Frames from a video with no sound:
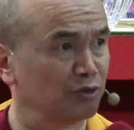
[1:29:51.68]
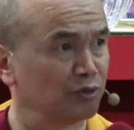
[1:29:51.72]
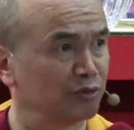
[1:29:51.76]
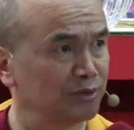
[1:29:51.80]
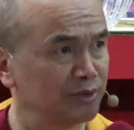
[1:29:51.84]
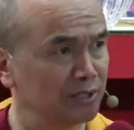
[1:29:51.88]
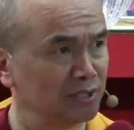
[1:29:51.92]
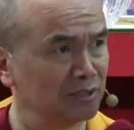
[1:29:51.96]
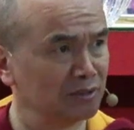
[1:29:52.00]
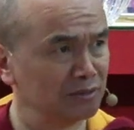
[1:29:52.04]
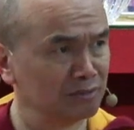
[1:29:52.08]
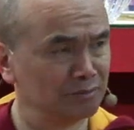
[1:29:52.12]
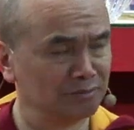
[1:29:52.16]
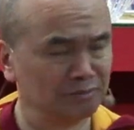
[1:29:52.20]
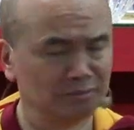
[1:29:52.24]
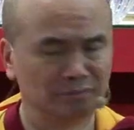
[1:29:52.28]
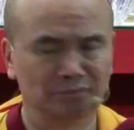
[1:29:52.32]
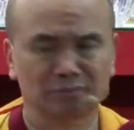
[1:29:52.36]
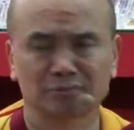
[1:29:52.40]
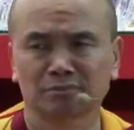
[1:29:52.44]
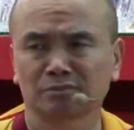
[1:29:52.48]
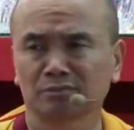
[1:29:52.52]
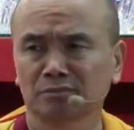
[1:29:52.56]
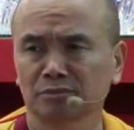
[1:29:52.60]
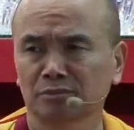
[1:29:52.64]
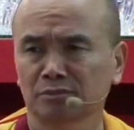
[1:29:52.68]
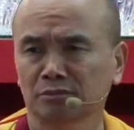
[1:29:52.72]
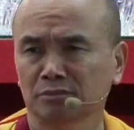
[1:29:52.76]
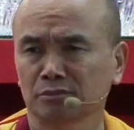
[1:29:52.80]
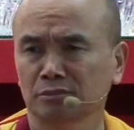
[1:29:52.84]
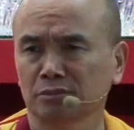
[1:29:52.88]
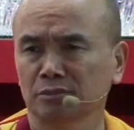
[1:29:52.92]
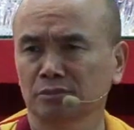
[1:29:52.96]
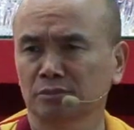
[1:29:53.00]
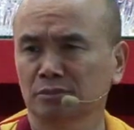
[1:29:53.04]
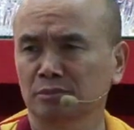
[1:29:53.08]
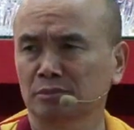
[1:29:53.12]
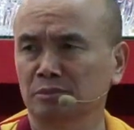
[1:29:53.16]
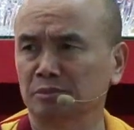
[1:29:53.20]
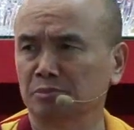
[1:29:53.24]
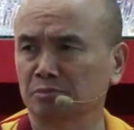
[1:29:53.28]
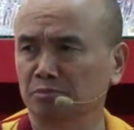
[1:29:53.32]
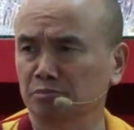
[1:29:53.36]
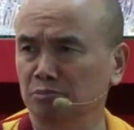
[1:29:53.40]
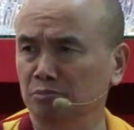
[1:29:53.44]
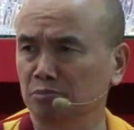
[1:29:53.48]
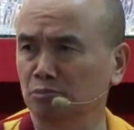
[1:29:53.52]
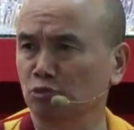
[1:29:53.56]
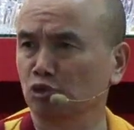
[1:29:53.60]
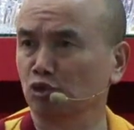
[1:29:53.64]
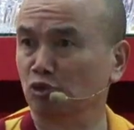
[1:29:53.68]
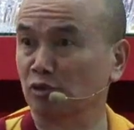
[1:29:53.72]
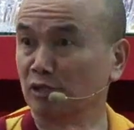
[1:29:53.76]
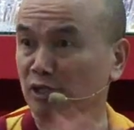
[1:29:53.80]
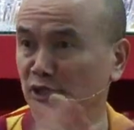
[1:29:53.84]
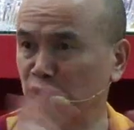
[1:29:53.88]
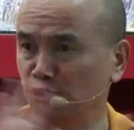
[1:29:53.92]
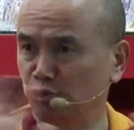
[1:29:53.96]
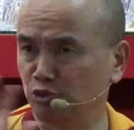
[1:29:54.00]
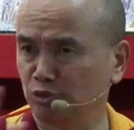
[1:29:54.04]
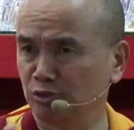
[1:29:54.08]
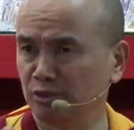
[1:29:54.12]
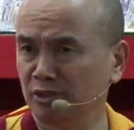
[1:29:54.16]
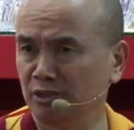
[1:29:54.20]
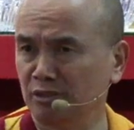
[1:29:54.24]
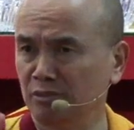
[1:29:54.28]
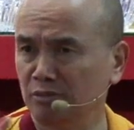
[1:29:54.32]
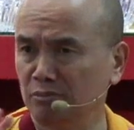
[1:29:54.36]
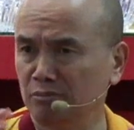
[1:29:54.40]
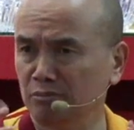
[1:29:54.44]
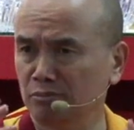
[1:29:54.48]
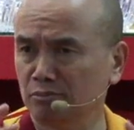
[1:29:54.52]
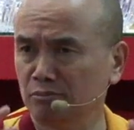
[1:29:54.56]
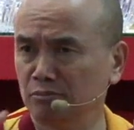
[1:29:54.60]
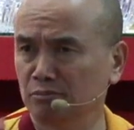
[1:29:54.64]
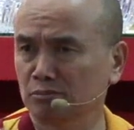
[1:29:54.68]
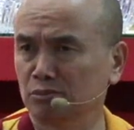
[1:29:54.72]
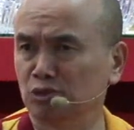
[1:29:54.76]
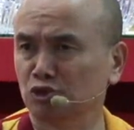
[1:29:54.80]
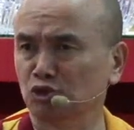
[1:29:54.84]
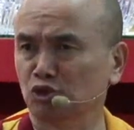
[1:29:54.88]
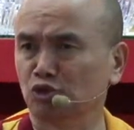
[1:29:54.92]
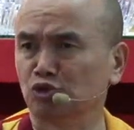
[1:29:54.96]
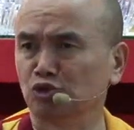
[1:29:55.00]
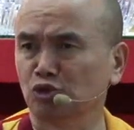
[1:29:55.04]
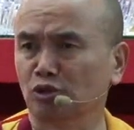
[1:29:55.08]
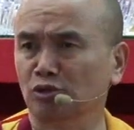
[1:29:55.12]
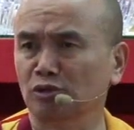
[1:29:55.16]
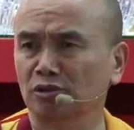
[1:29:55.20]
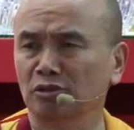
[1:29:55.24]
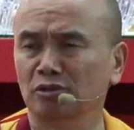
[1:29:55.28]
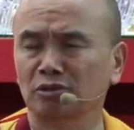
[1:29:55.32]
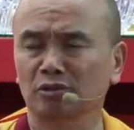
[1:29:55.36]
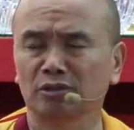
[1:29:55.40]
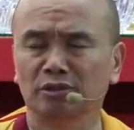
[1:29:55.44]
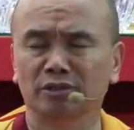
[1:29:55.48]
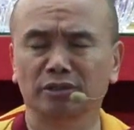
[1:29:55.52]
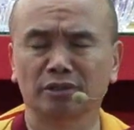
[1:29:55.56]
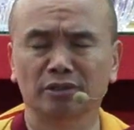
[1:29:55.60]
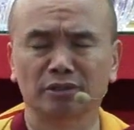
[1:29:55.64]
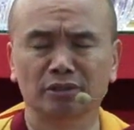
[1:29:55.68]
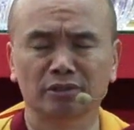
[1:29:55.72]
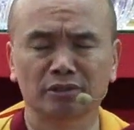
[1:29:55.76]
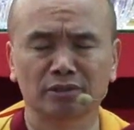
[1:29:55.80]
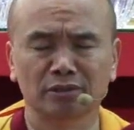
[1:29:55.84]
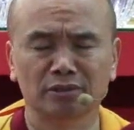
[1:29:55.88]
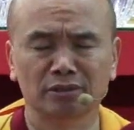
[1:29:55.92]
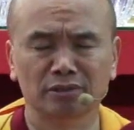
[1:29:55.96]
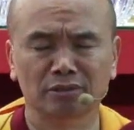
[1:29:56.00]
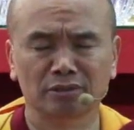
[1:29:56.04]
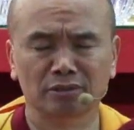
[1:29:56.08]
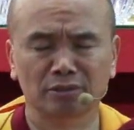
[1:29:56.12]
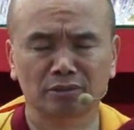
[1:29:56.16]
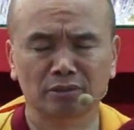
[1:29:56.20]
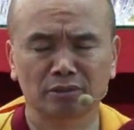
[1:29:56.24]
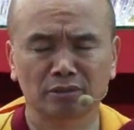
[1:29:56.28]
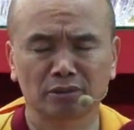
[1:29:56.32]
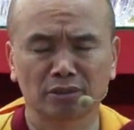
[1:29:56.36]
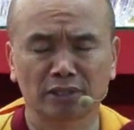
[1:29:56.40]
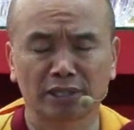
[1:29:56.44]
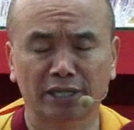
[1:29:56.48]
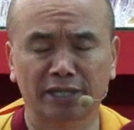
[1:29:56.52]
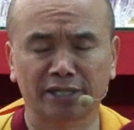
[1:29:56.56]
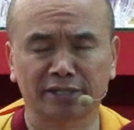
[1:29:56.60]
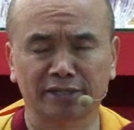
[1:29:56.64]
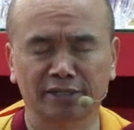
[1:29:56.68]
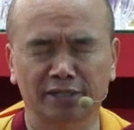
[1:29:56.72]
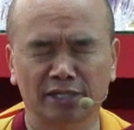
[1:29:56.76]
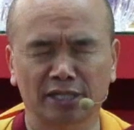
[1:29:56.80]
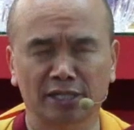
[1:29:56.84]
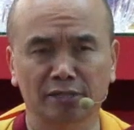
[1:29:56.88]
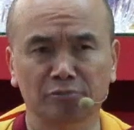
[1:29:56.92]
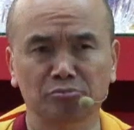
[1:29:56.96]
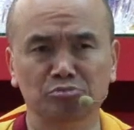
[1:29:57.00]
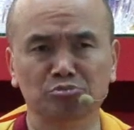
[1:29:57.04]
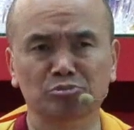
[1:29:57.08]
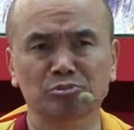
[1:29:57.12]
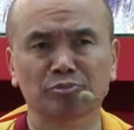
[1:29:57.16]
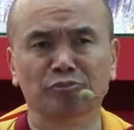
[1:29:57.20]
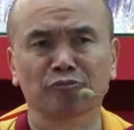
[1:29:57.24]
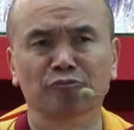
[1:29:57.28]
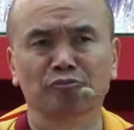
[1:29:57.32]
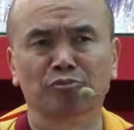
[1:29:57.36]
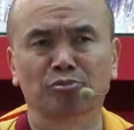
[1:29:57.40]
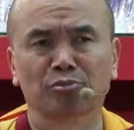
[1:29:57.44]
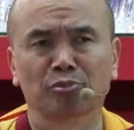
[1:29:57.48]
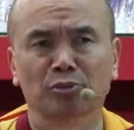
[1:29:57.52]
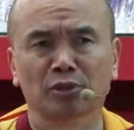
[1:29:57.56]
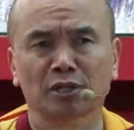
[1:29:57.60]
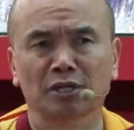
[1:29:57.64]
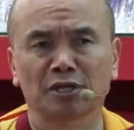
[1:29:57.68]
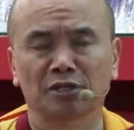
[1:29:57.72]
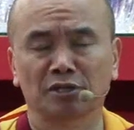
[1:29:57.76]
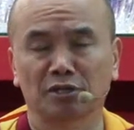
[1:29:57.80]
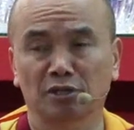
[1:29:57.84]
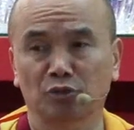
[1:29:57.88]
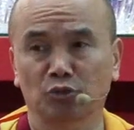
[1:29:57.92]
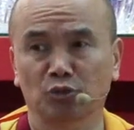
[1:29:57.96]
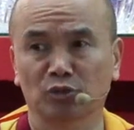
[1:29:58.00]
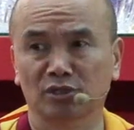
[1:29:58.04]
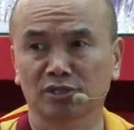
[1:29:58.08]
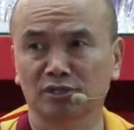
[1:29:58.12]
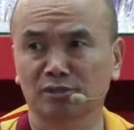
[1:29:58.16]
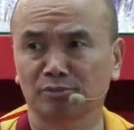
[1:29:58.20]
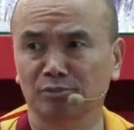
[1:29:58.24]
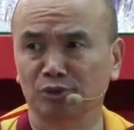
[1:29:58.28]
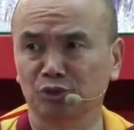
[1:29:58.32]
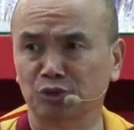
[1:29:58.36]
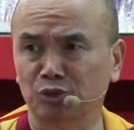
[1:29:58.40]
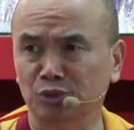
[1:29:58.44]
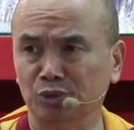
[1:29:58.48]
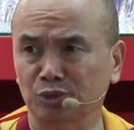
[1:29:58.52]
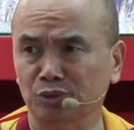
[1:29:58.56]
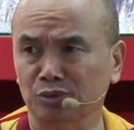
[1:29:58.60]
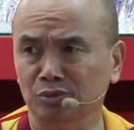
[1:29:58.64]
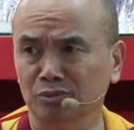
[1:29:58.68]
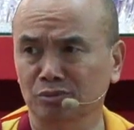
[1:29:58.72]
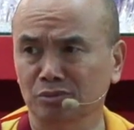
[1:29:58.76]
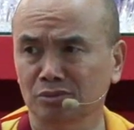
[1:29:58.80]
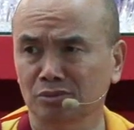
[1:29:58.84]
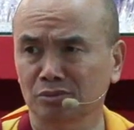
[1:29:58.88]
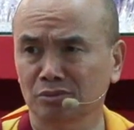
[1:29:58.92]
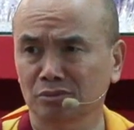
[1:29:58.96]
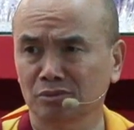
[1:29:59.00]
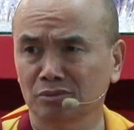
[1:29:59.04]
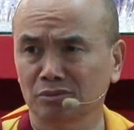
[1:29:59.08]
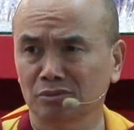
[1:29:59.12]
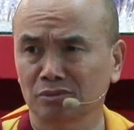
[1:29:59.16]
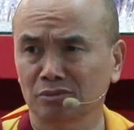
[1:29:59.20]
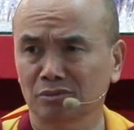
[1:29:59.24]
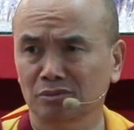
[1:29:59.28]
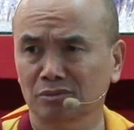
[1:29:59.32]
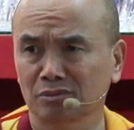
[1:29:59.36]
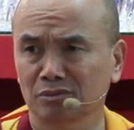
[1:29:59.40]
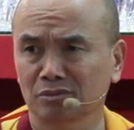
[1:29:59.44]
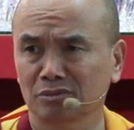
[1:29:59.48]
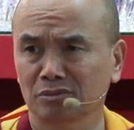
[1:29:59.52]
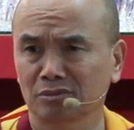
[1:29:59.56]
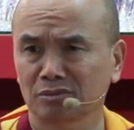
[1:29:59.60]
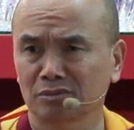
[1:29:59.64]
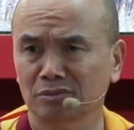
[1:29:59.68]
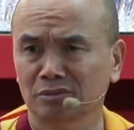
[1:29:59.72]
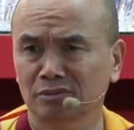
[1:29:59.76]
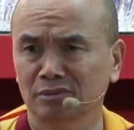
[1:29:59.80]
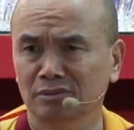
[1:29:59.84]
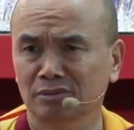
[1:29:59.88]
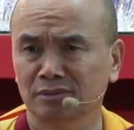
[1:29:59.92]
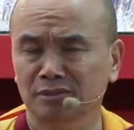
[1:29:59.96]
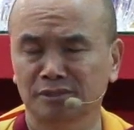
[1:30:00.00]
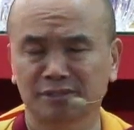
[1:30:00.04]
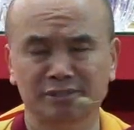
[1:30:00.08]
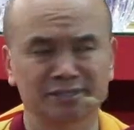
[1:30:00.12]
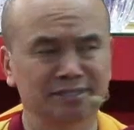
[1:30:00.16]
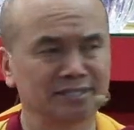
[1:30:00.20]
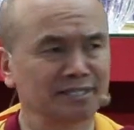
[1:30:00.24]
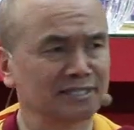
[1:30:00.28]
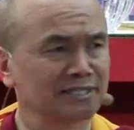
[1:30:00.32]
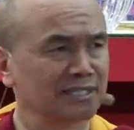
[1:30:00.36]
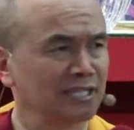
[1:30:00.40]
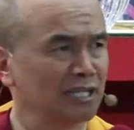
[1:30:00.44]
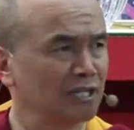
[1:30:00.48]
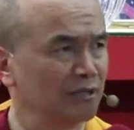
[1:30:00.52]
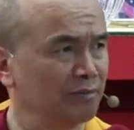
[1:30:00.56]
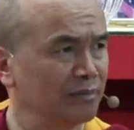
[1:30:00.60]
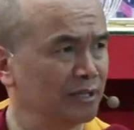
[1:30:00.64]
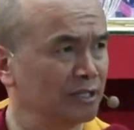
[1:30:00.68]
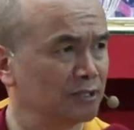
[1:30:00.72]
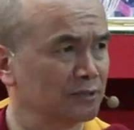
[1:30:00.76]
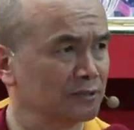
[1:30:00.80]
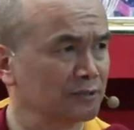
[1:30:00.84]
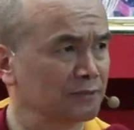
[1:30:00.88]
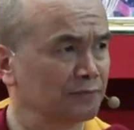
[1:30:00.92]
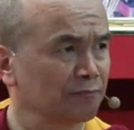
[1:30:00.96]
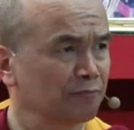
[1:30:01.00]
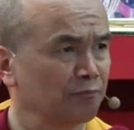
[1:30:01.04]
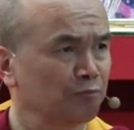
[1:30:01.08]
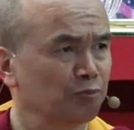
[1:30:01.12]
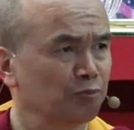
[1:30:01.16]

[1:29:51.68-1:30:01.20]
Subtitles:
real, not like a dream, so solidly there. And then, what is number 2? 6 elements.